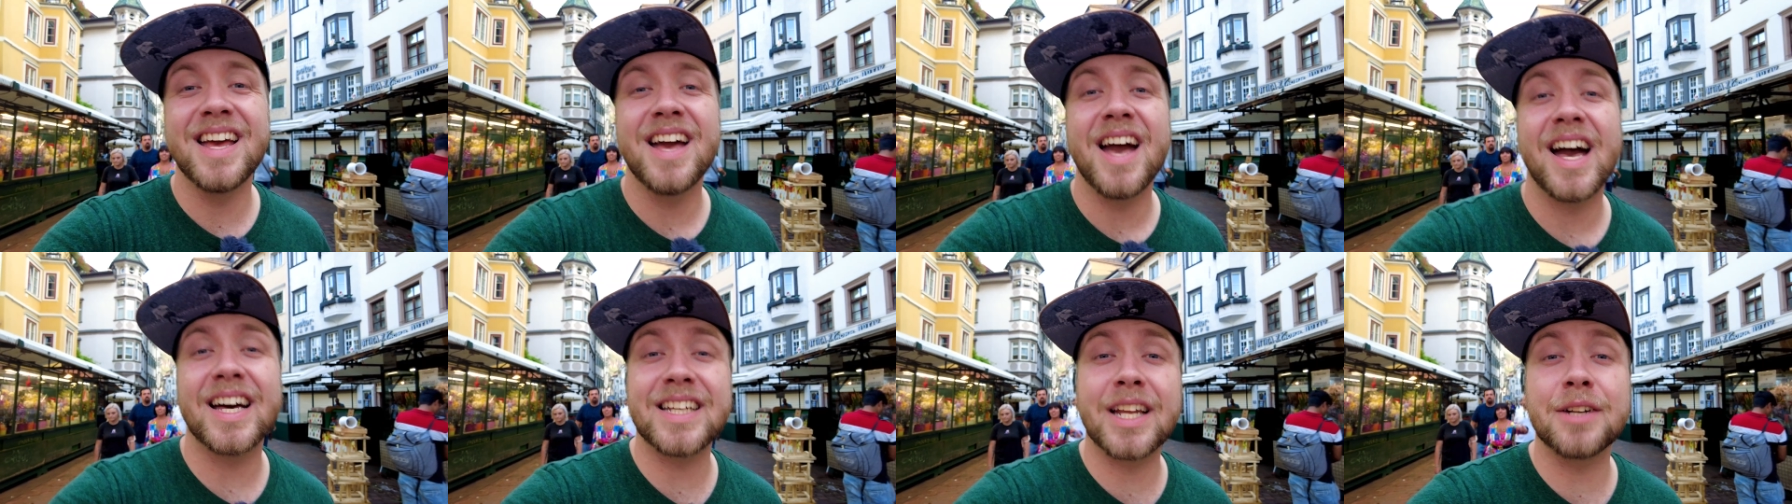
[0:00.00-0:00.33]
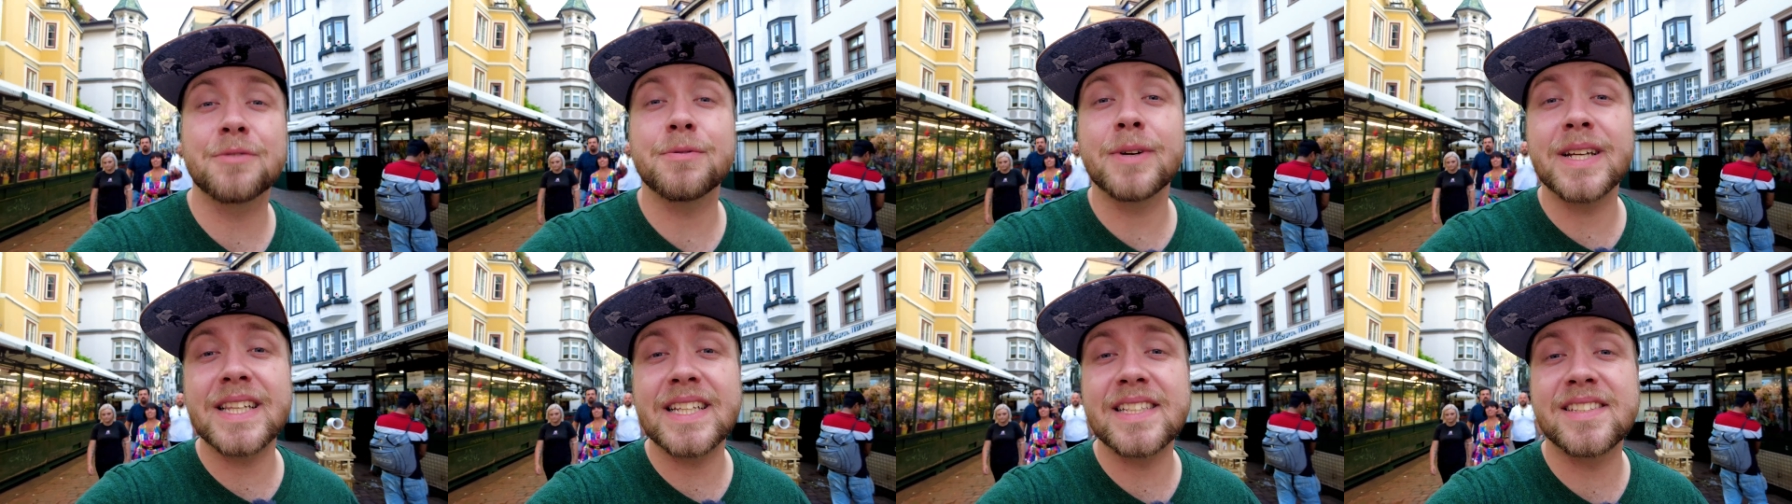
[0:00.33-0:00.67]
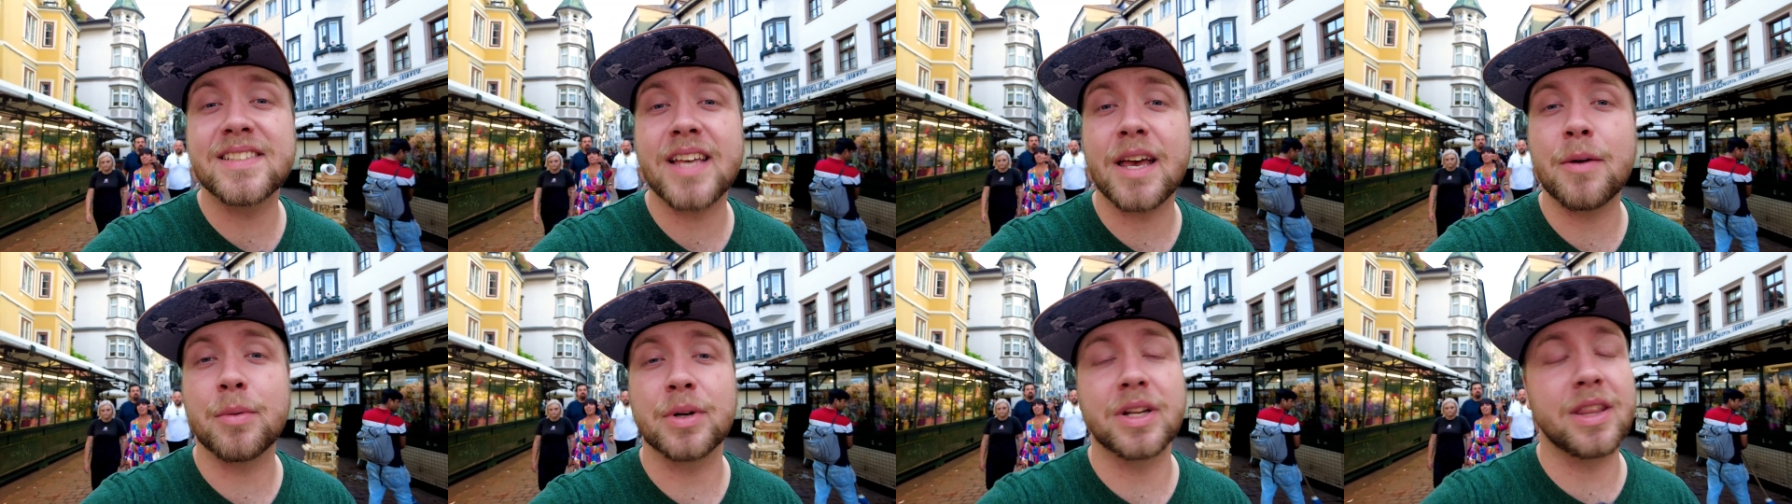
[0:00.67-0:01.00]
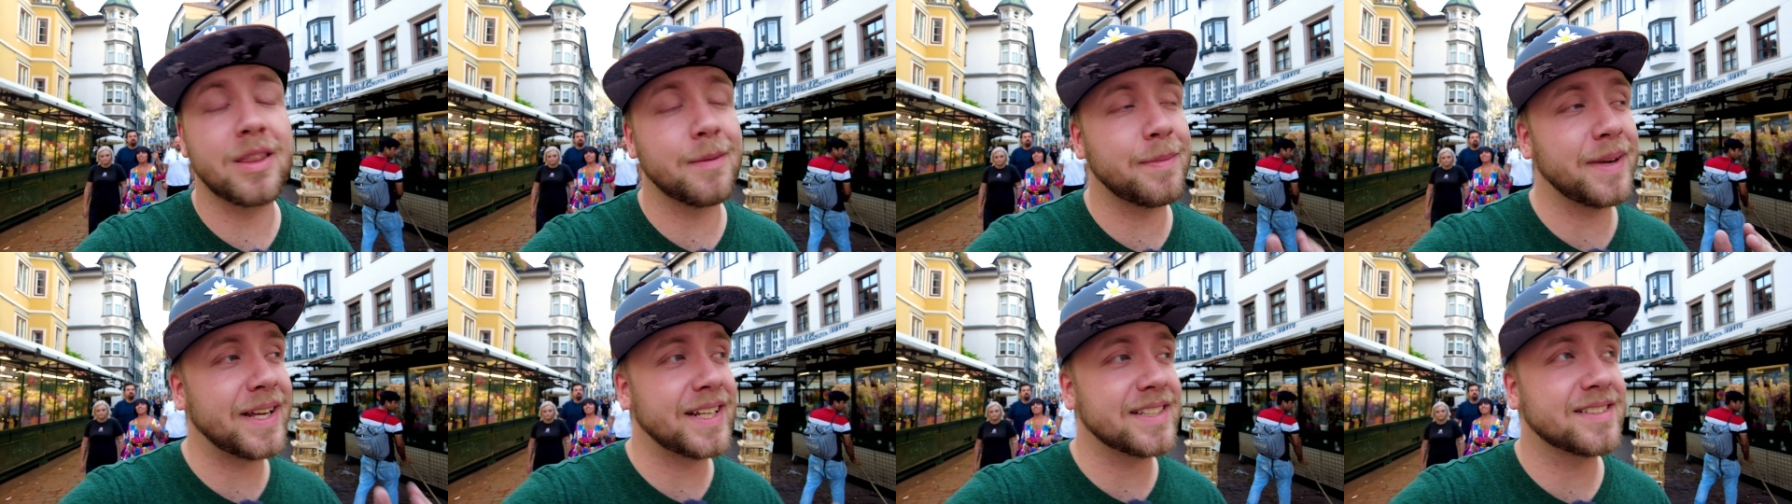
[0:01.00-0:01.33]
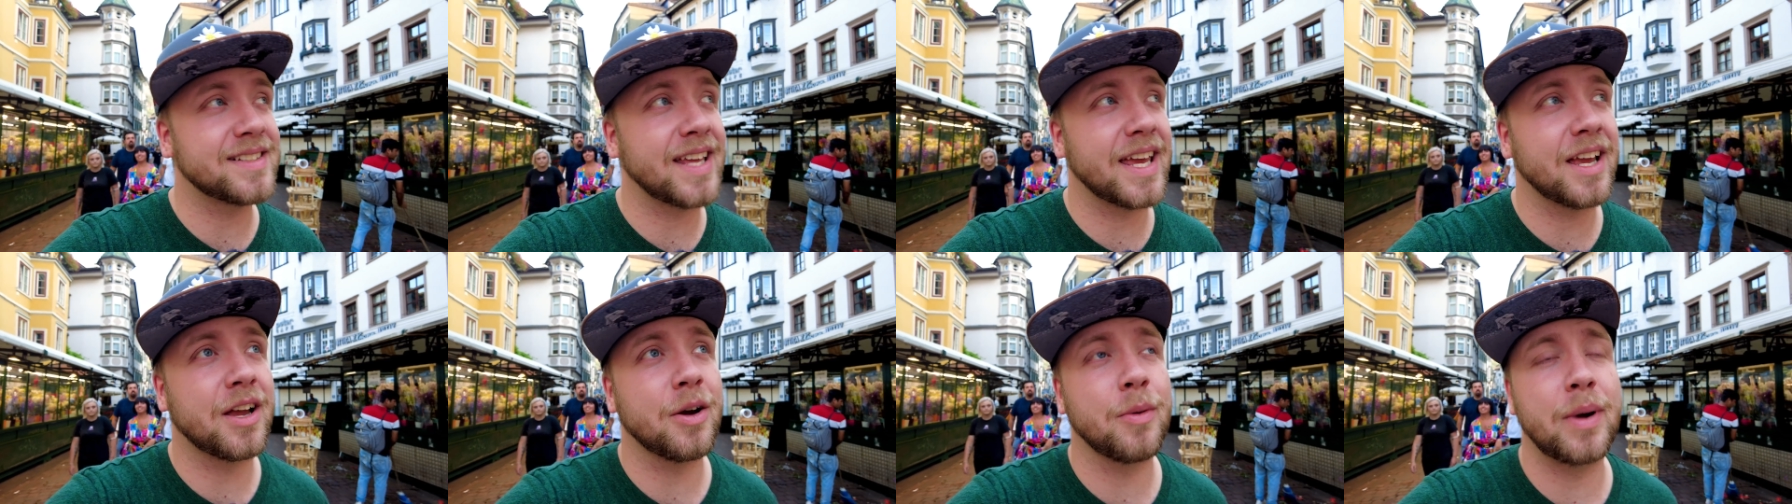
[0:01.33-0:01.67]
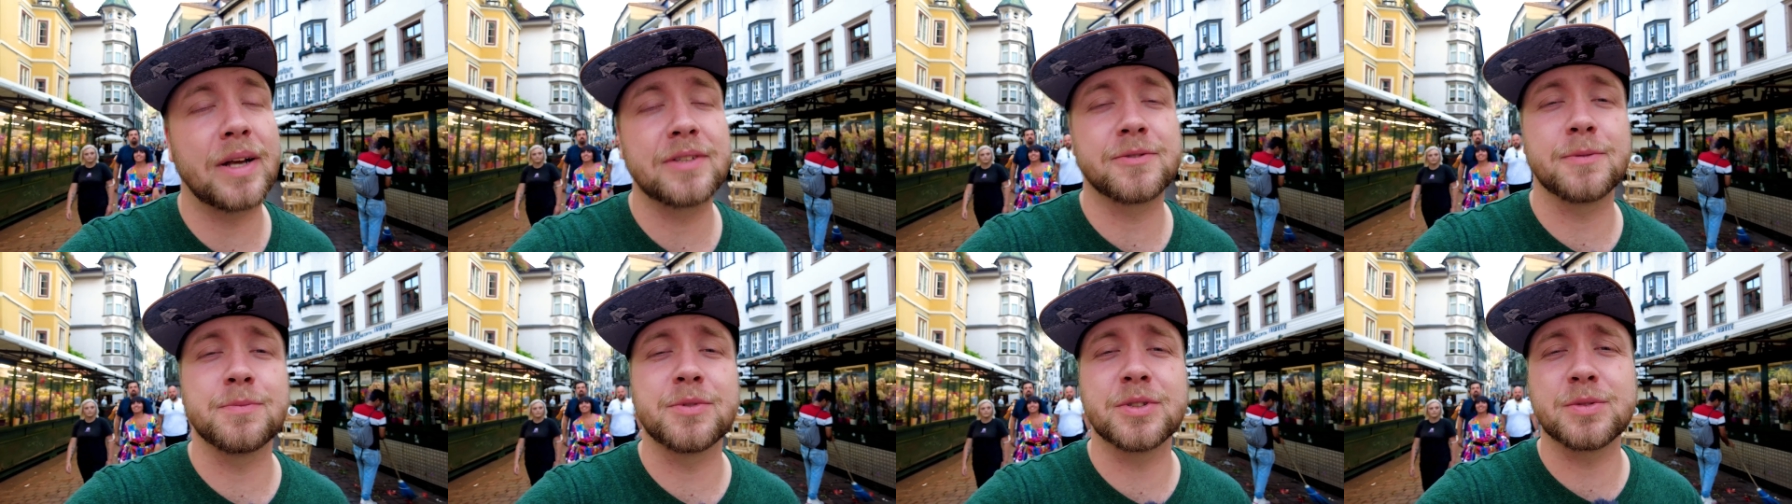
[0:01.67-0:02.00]
And I'd really say one of the biggest
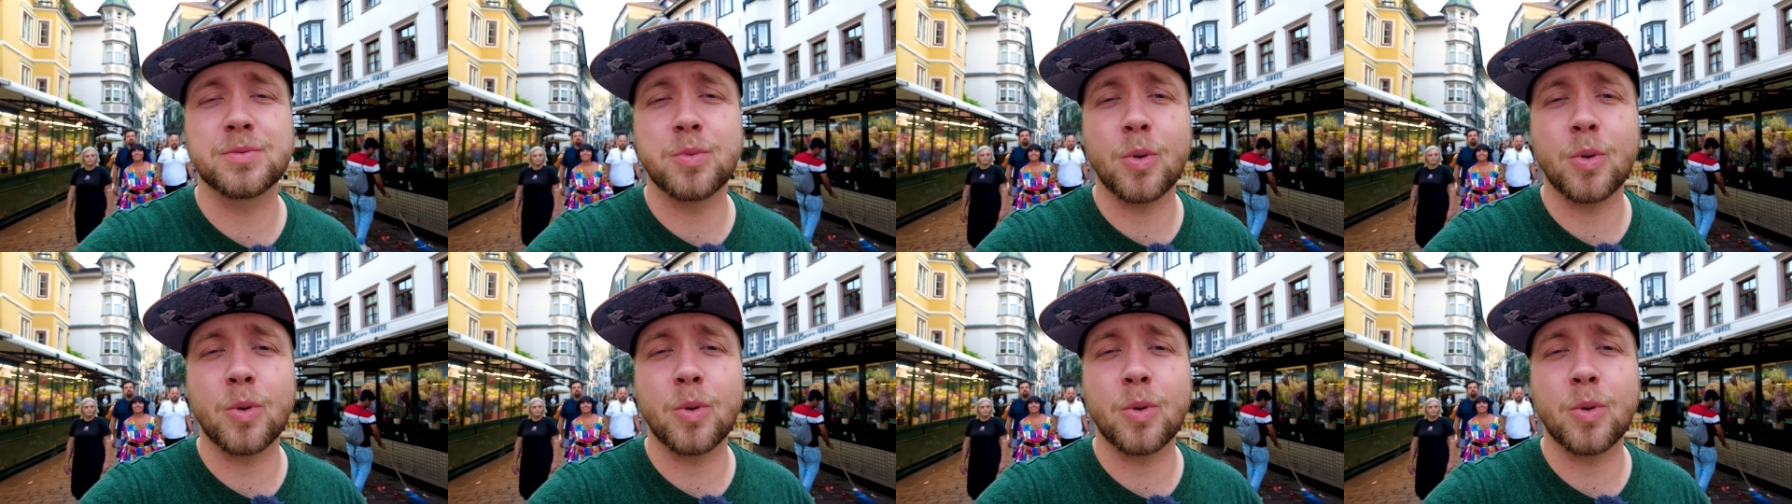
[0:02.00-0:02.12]
takeaways from just